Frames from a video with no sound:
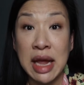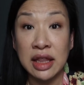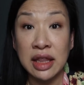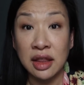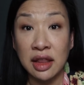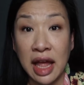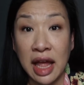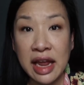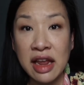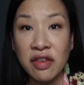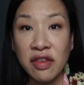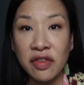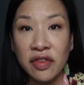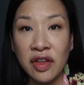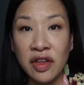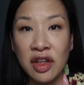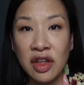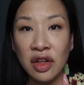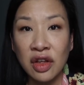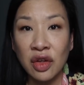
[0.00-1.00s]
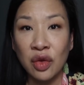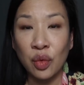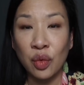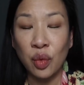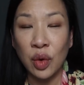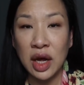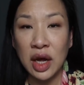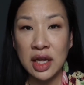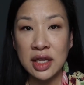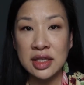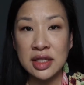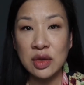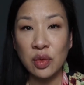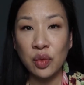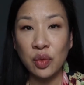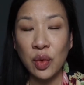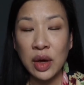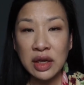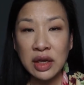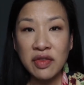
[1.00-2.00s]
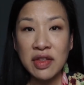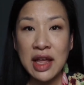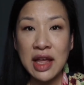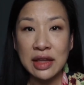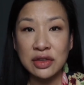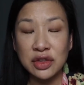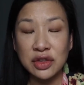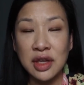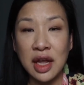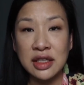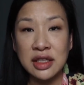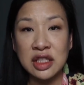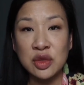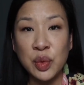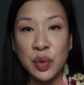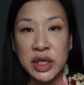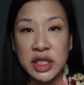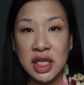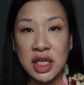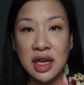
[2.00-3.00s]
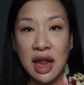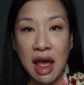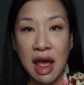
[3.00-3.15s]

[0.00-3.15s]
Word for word: life was one of the exercises we did